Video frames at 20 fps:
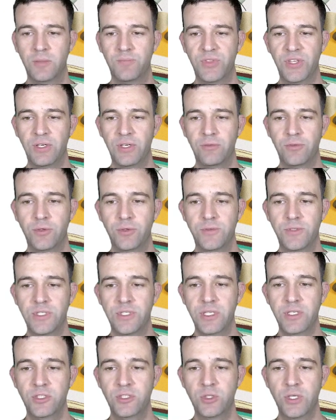If you've
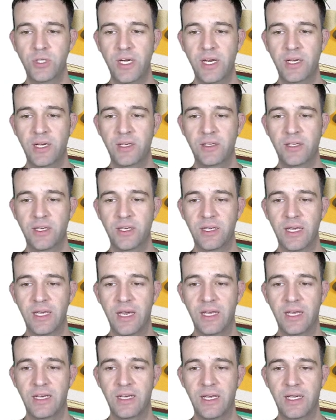seen a dragon that
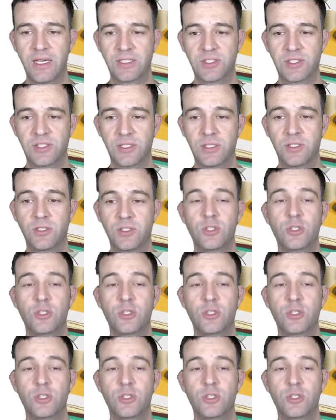had an accident,